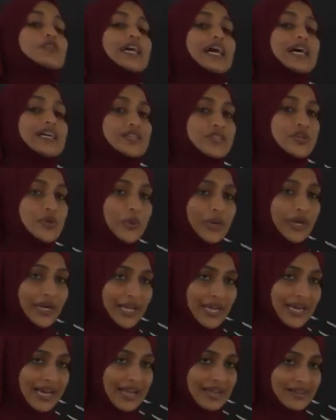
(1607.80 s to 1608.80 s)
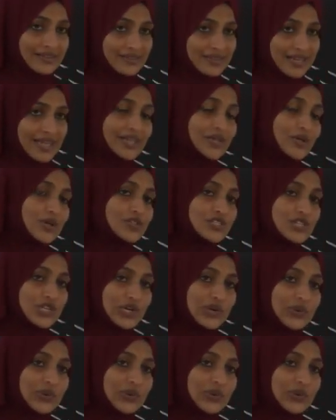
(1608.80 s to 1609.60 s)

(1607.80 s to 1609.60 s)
that nitrogen